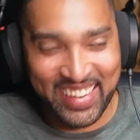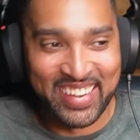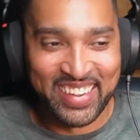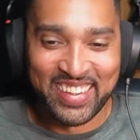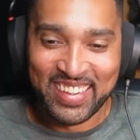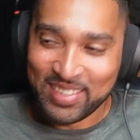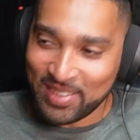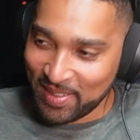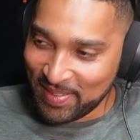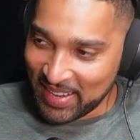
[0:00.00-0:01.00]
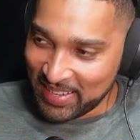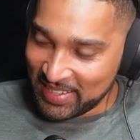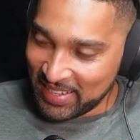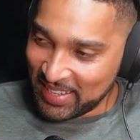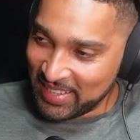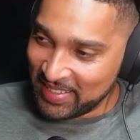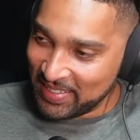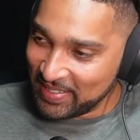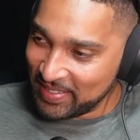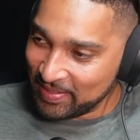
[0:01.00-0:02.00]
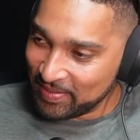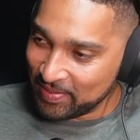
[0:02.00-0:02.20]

It's absolutely hilarious though, bro. Like